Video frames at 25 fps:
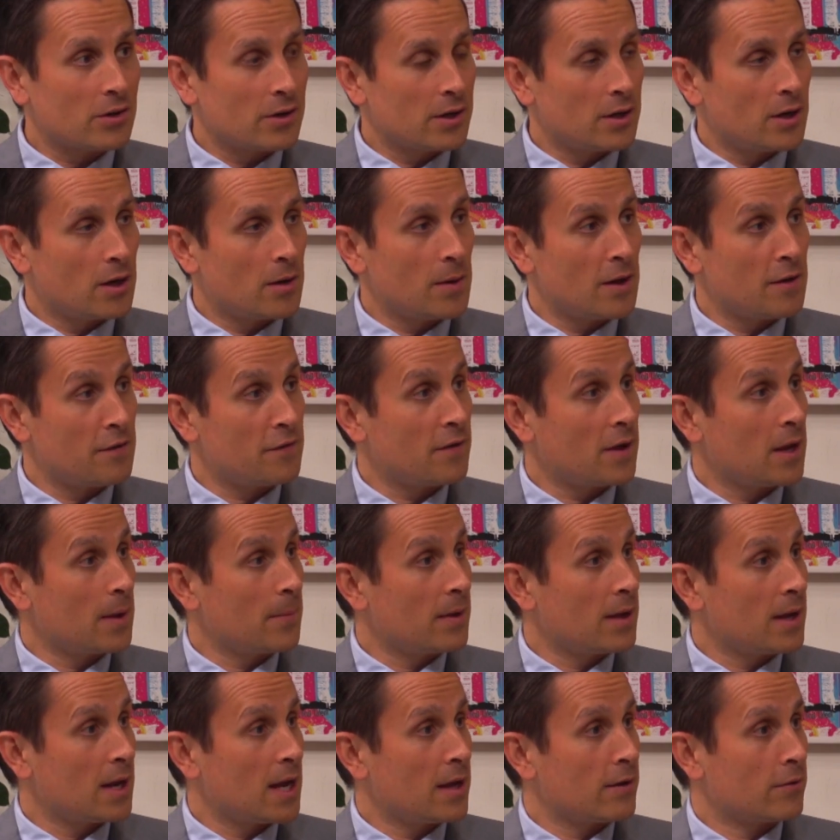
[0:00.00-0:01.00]
You know, my family
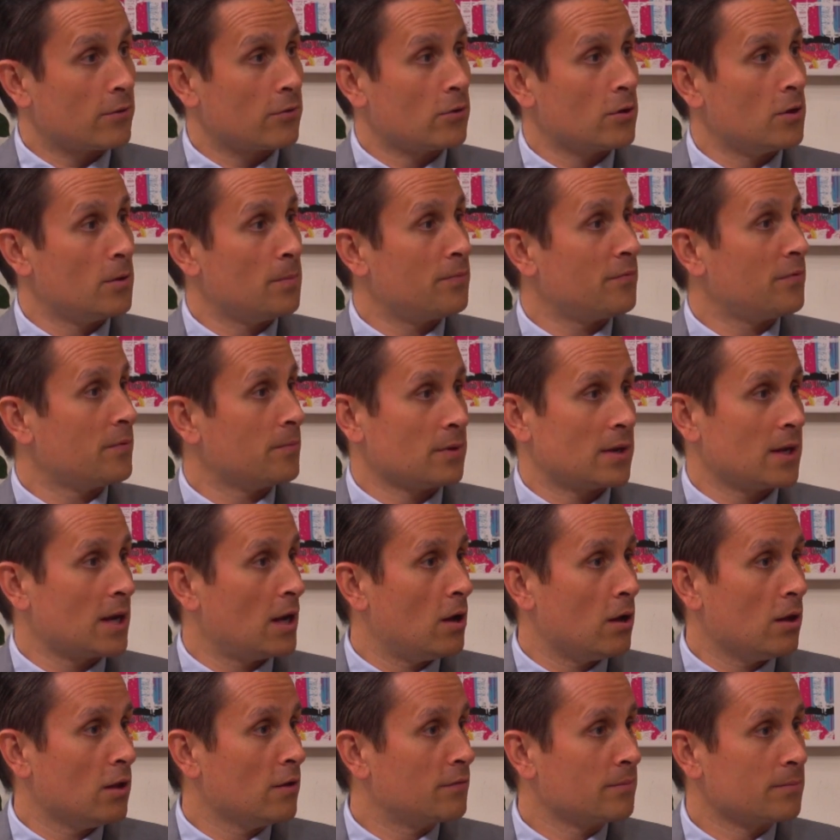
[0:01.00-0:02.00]
and I grew up from
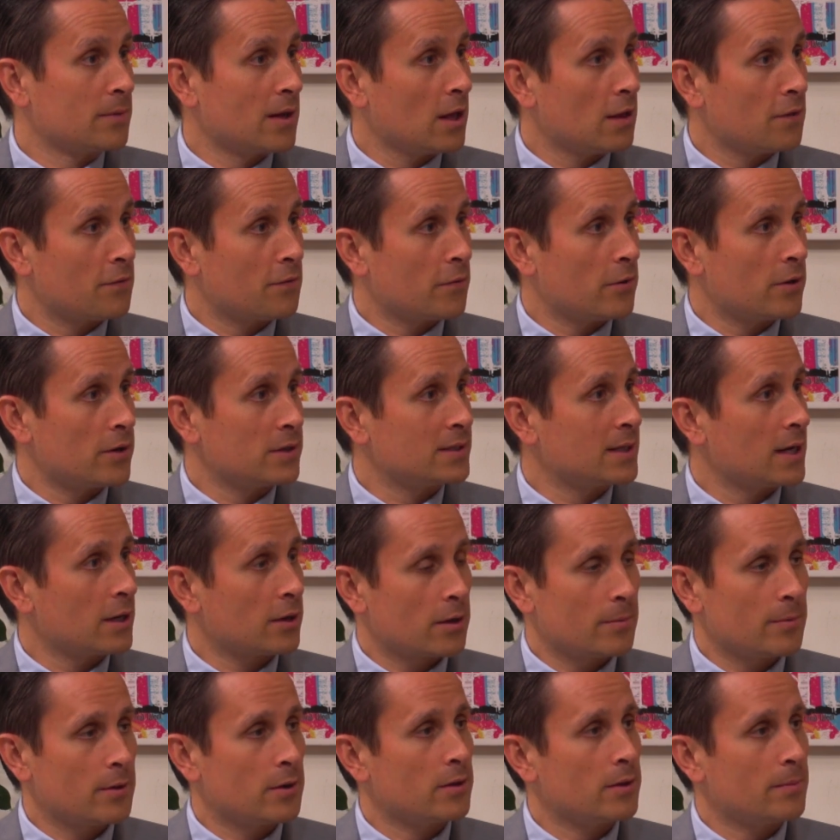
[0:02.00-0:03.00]
all from California,
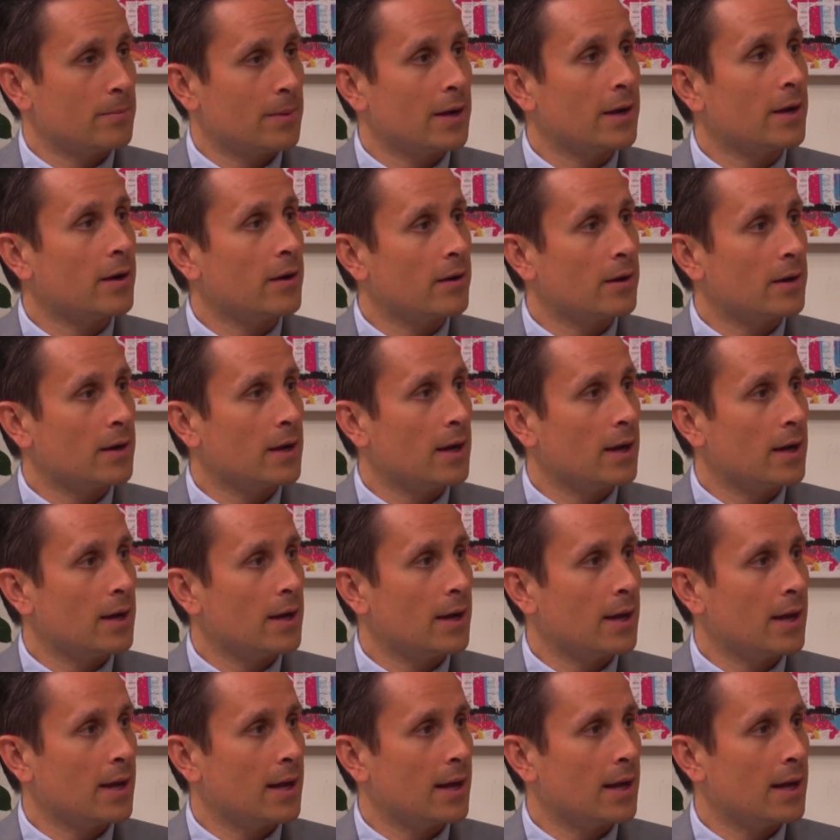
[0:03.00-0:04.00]
Sacramento and the Bay Area,
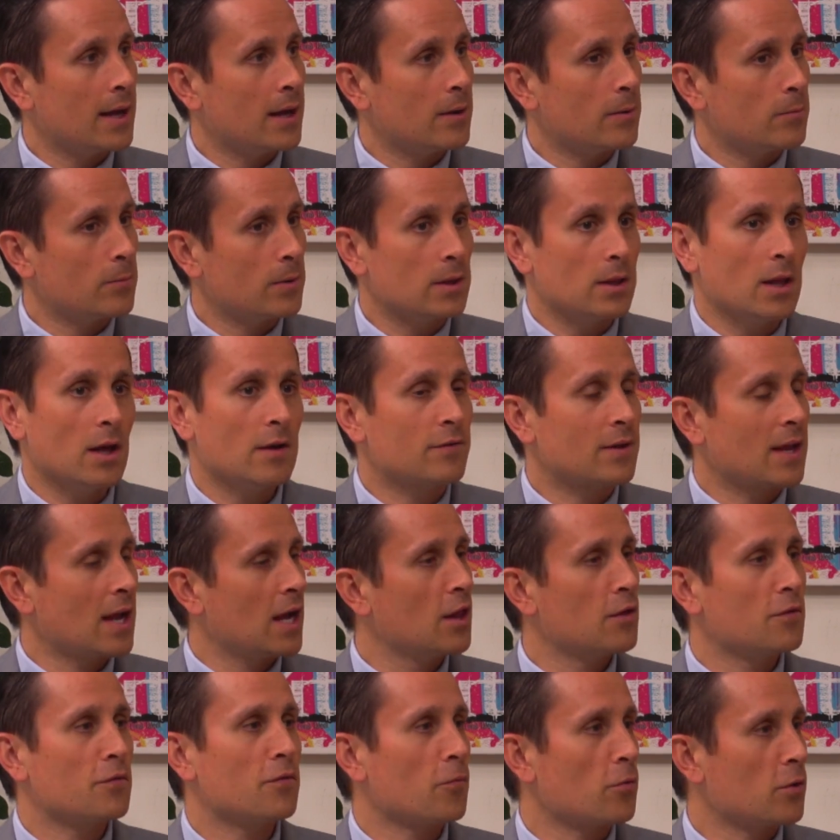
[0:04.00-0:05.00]
and we love
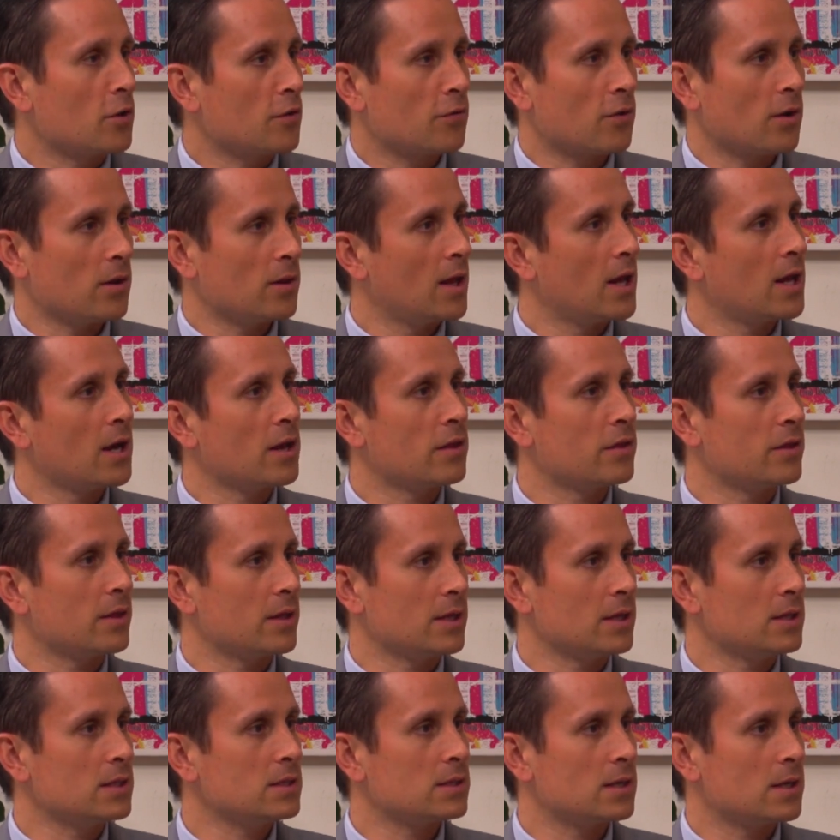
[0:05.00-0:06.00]
California for a lot of
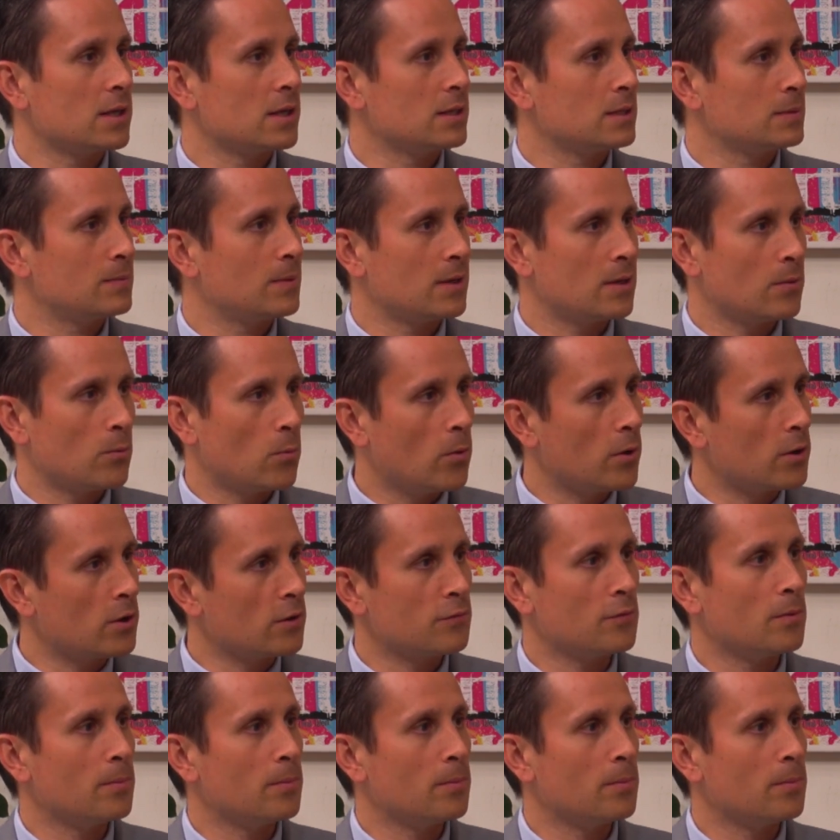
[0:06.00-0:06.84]
things, and it's been a wonderful